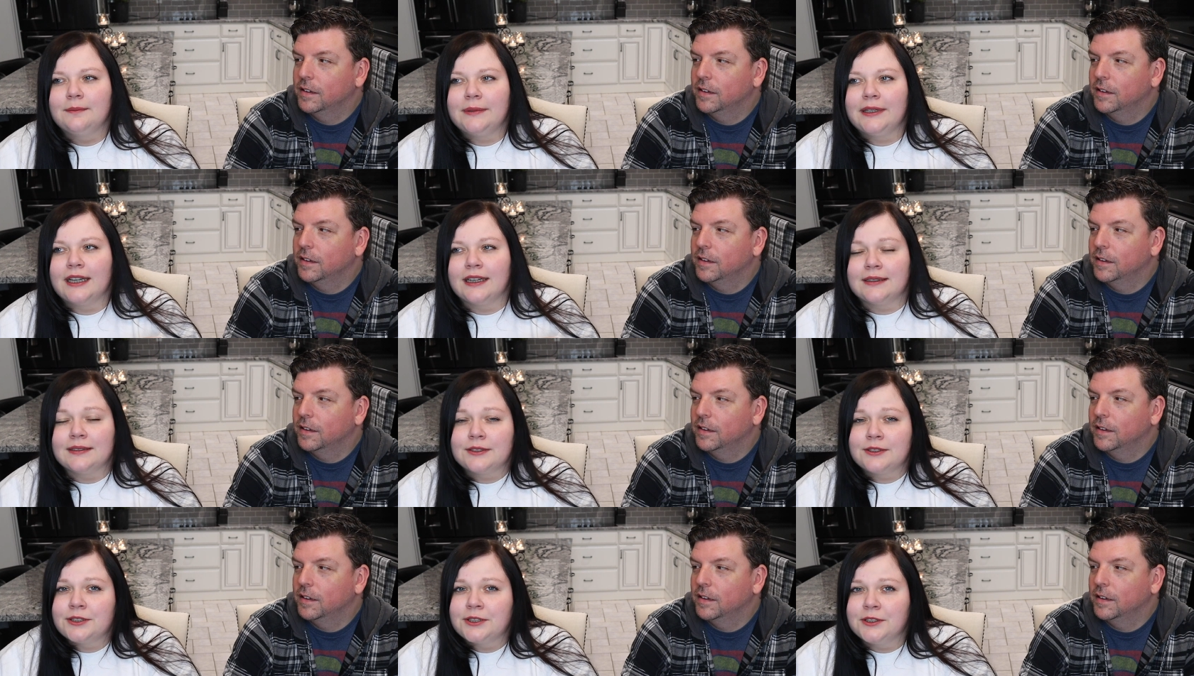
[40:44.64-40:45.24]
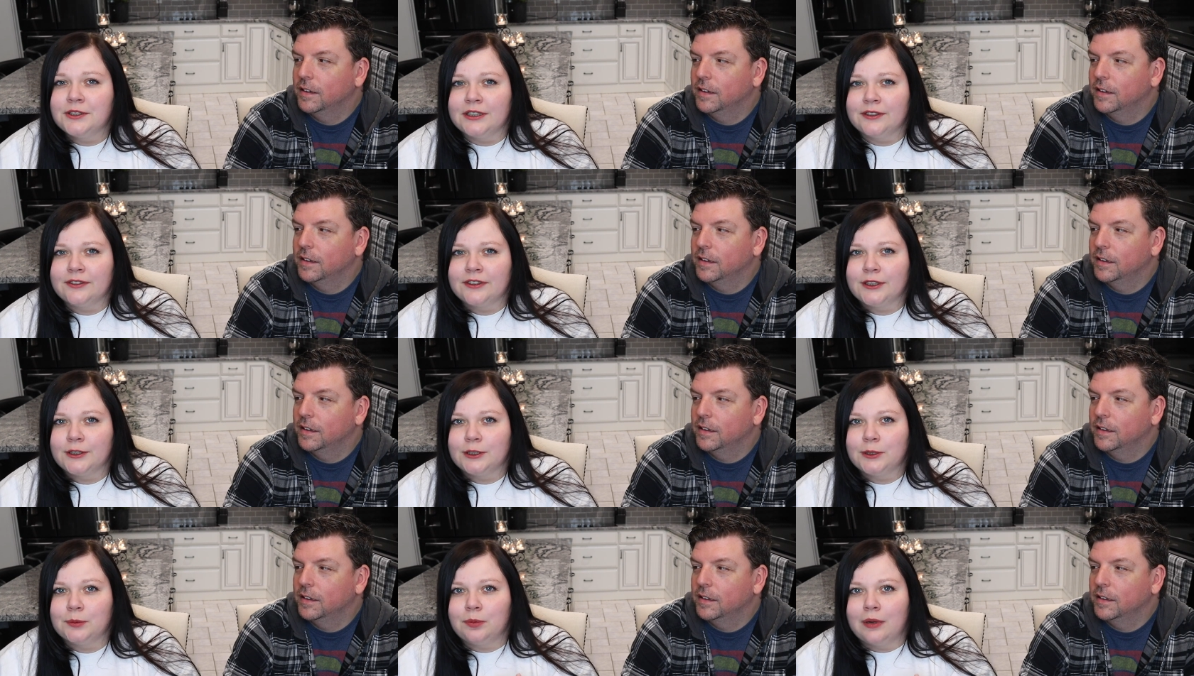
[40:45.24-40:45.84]
Speaker 1: because they're so
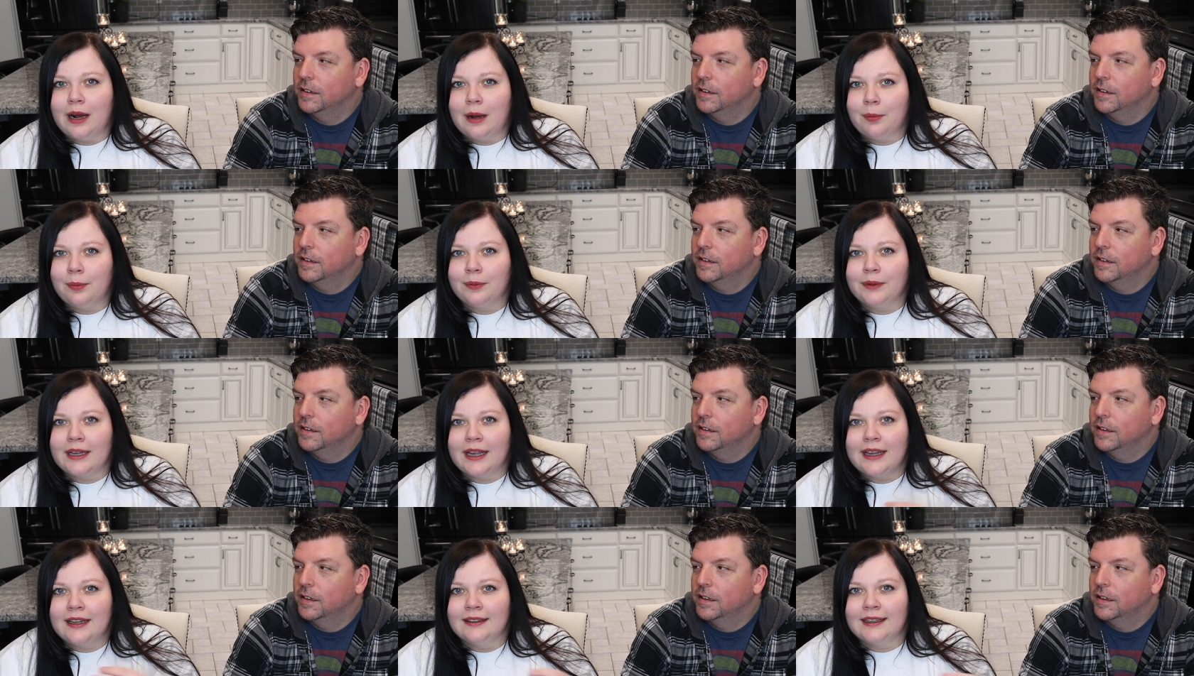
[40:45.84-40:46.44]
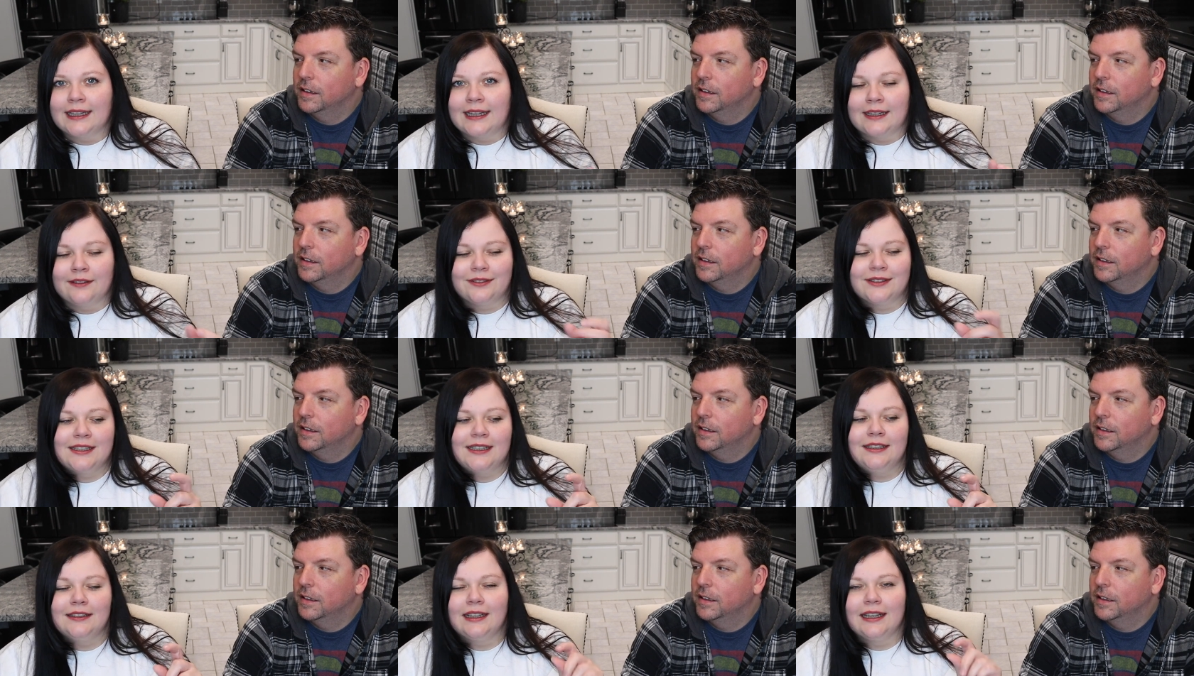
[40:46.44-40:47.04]
difficult to propagate, like I've
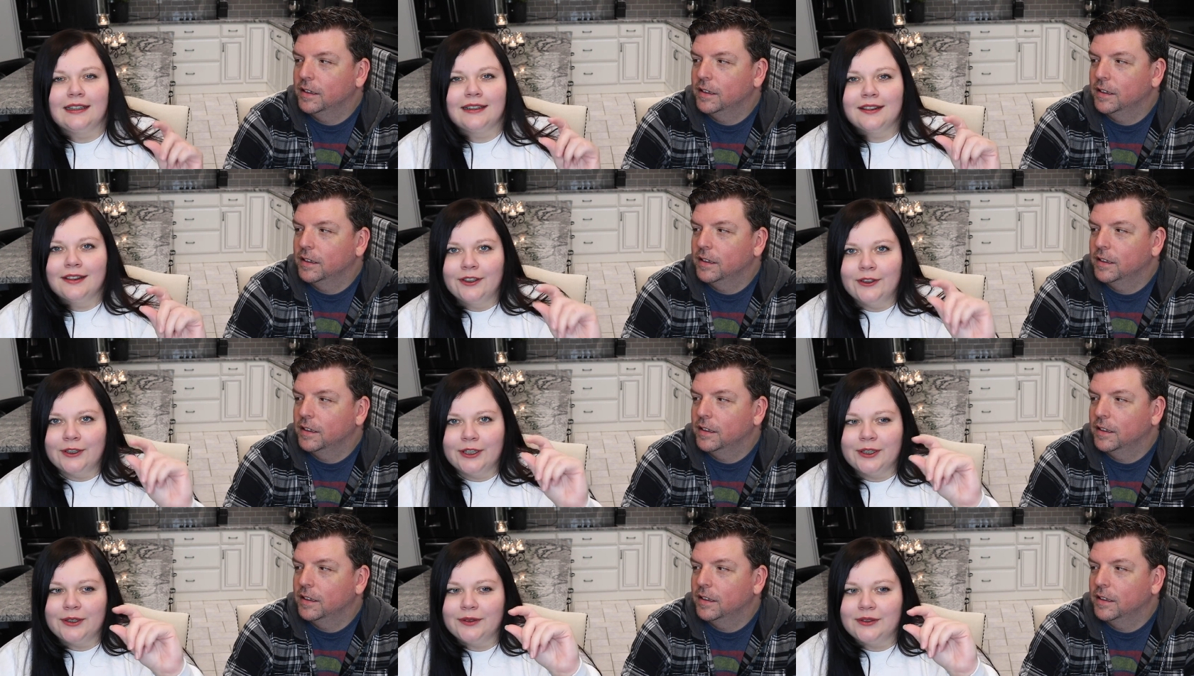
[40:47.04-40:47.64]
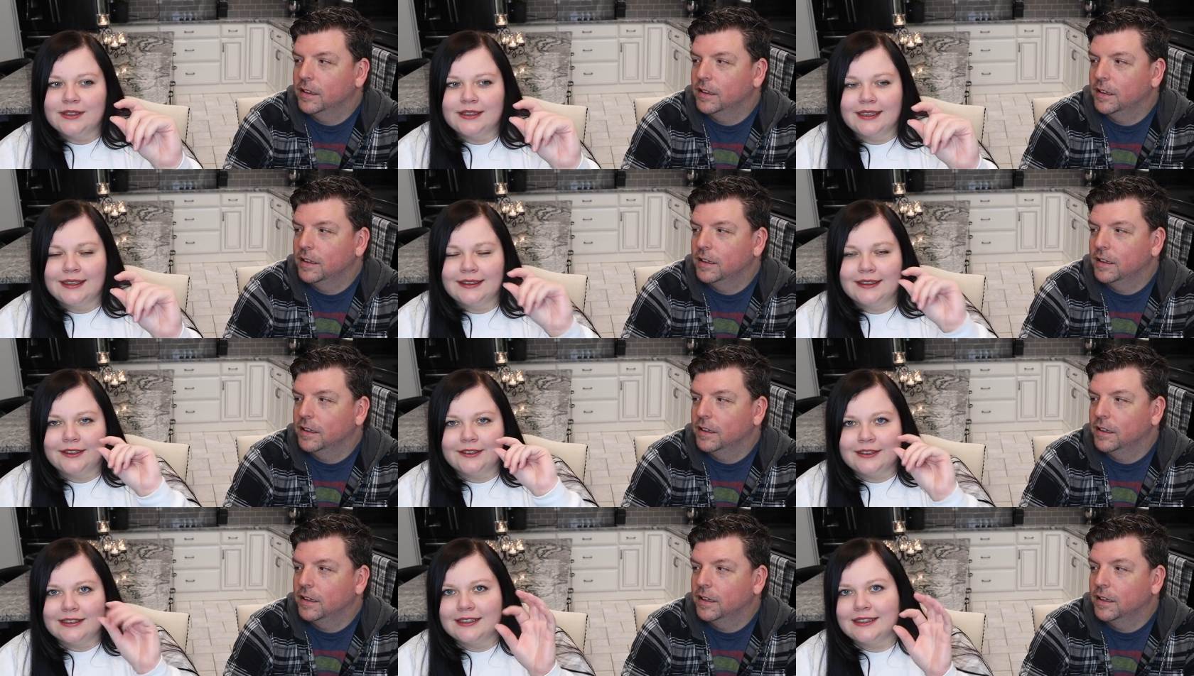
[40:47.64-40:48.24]
seen like their nodes, like they're